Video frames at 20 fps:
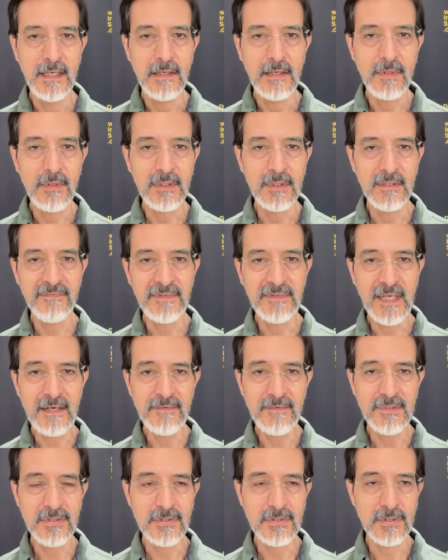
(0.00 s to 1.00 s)
Well, if that
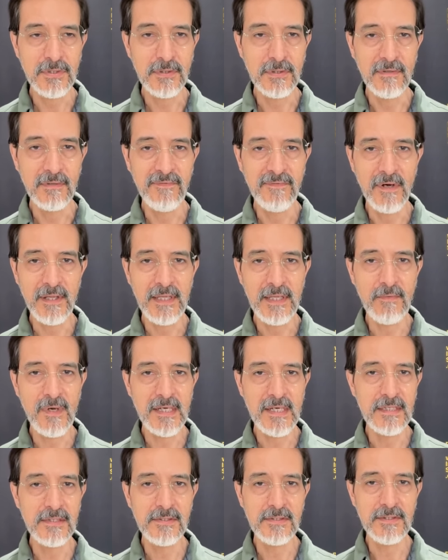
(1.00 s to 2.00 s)
was true, if all they
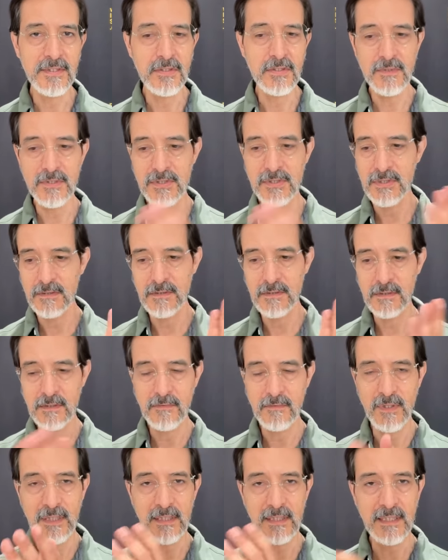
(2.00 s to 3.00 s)
wanted to do was
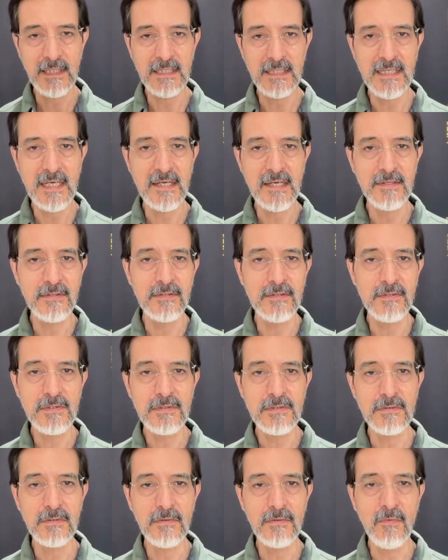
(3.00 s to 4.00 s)
quickly get down to
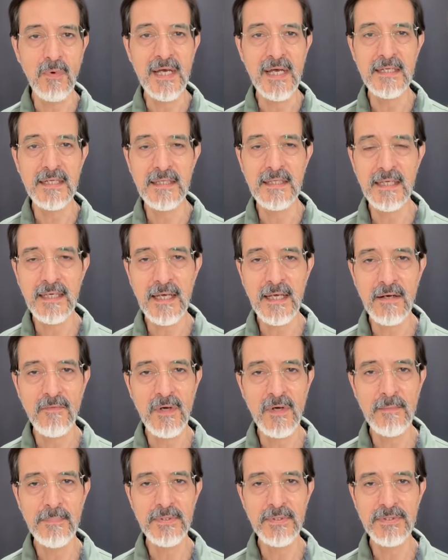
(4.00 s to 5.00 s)
neutral. Why didn't they cut
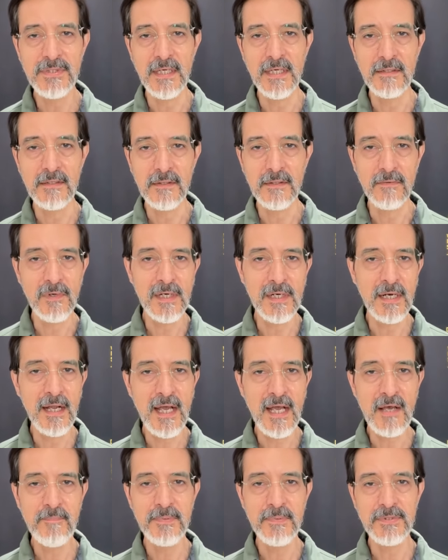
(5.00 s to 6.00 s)
1% or
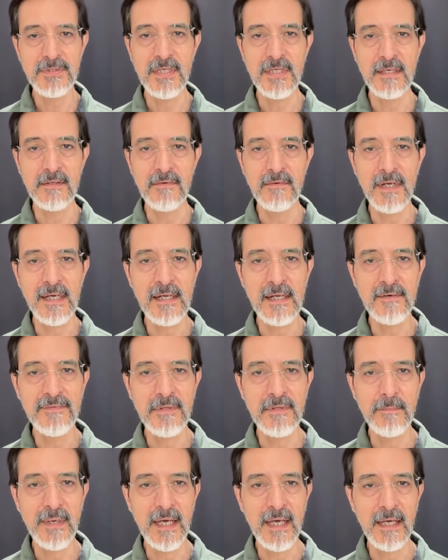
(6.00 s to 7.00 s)
1.5% right off
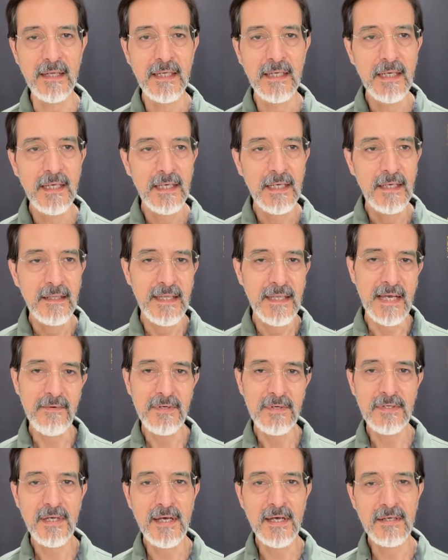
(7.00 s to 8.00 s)
the bat? That
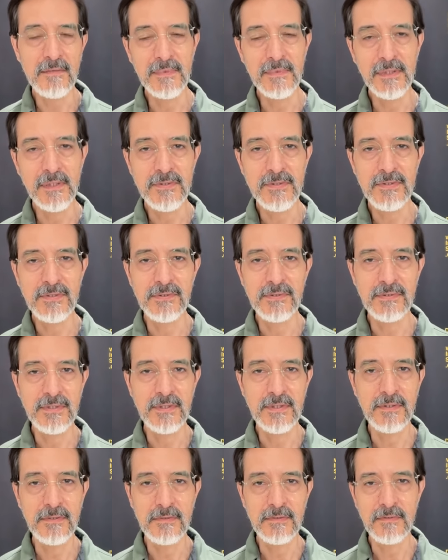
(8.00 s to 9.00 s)
would have got them closer
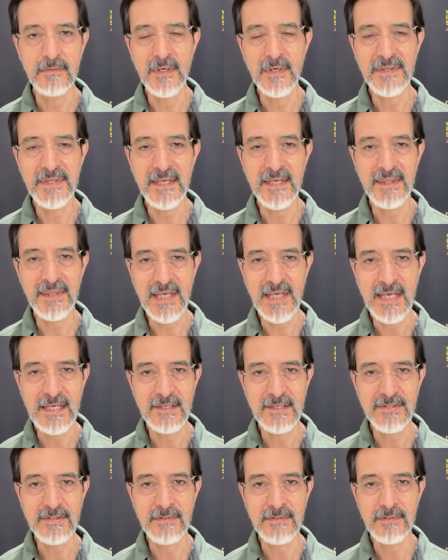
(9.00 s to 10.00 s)
to what they think
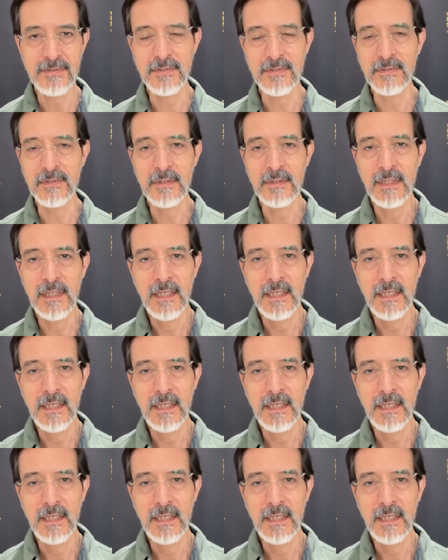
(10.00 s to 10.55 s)
is neutral.